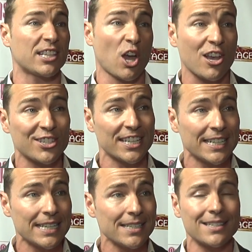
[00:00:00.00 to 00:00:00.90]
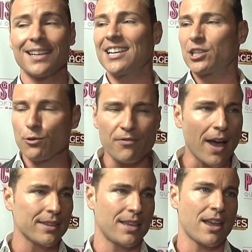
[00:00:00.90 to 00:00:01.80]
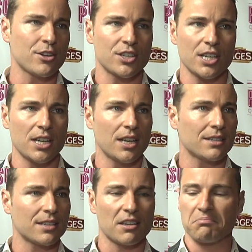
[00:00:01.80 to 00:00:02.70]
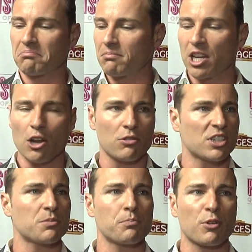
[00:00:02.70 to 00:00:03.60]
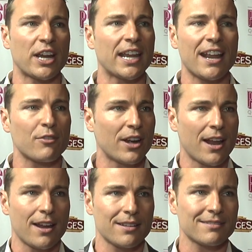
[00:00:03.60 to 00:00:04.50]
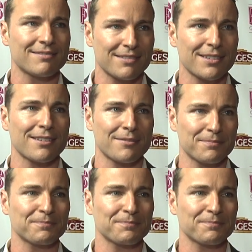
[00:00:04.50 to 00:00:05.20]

exhausting it is, you find the energy to, you know, just bring it every night. So.